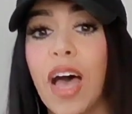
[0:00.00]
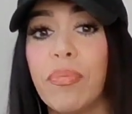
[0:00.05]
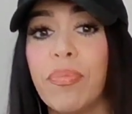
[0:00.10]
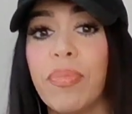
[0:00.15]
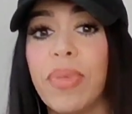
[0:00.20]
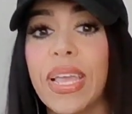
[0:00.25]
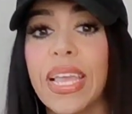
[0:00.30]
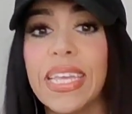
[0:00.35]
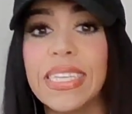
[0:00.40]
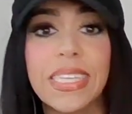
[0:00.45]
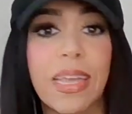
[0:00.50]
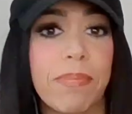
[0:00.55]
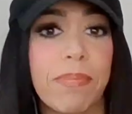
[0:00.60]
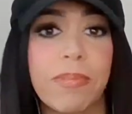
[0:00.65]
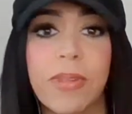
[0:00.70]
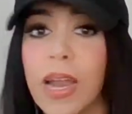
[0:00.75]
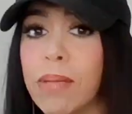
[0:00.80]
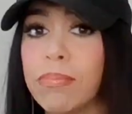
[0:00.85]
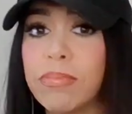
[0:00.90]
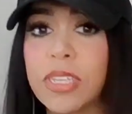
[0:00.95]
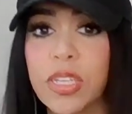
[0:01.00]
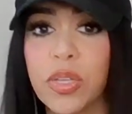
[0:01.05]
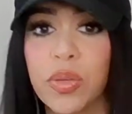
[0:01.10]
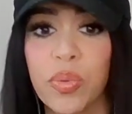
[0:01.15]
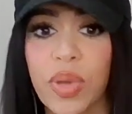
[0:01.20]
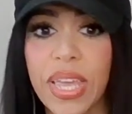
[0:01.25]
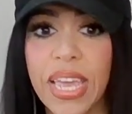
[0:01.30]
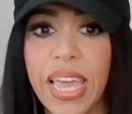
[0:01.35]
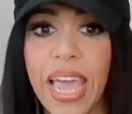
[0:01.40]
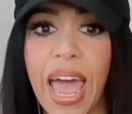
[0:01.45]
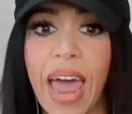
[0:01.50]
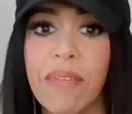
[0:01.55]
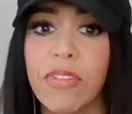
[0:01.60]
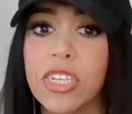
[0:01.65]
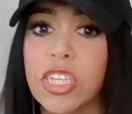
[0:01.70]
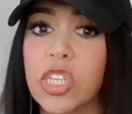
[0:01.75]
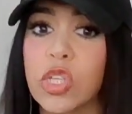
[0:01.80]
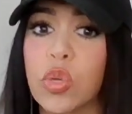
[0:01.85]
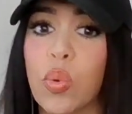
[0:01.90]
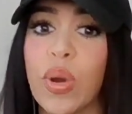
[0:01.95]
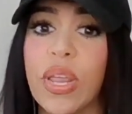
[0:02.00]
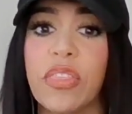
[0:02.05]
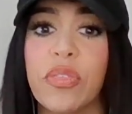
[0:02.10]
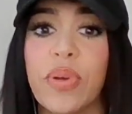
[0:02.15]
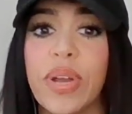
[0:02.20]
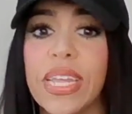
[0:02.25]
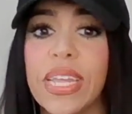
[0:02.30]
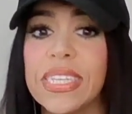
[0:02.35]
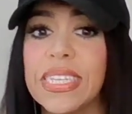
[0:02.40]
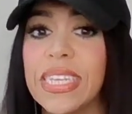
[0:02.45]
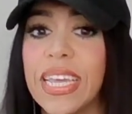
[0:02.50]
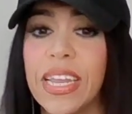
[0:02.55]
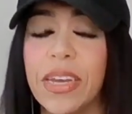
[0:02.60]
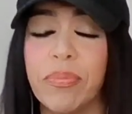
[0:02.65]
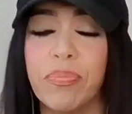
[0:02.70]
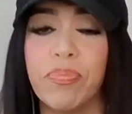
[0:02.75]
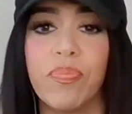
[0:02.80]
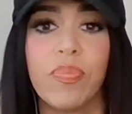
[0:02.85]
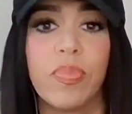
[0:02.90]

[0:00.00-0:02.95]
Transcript: he stepped it up too. He averaged 23 and 10.